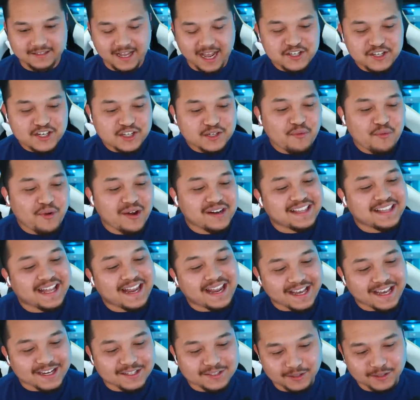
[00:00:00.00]
just want that
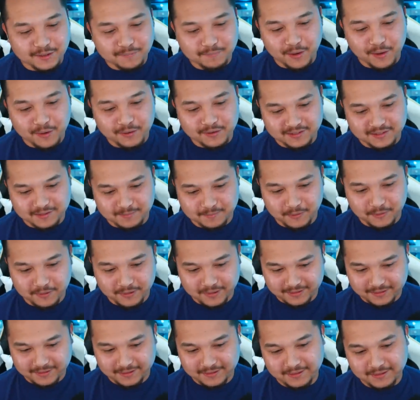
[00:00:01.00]
extra bonus
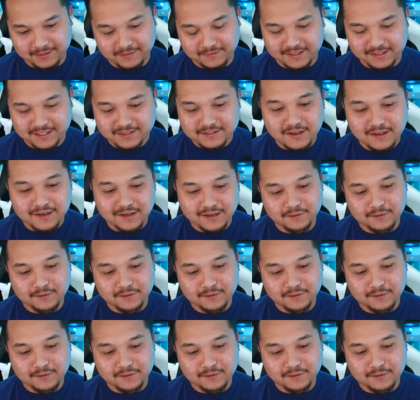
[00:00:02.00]
point, you know? That's all I